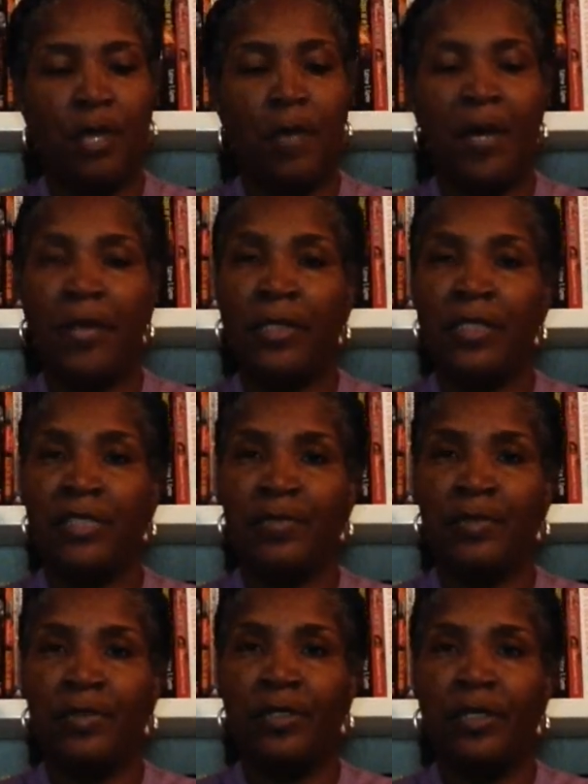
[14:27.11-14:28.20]
about this
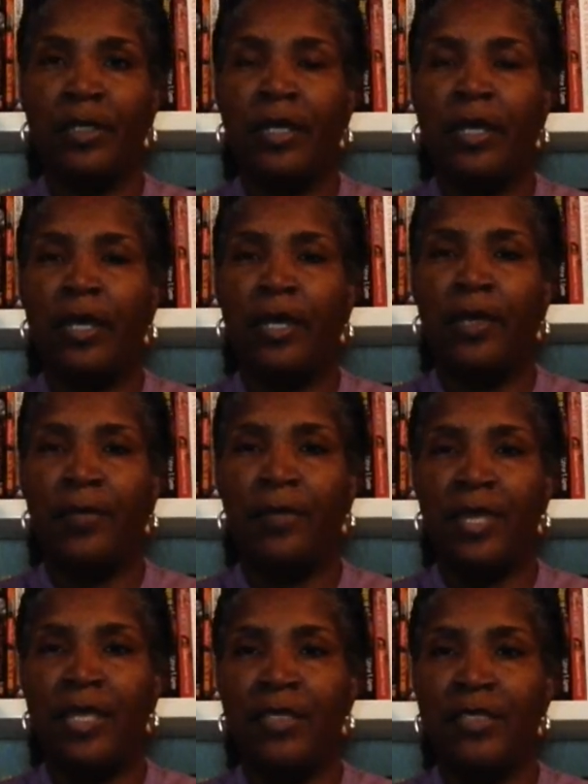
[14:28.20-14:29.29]
book, um,
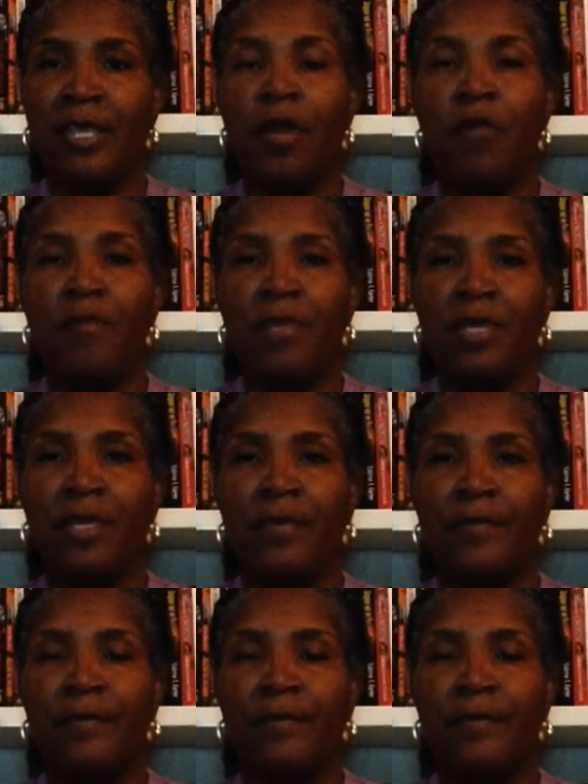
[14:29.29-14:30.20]
and tell me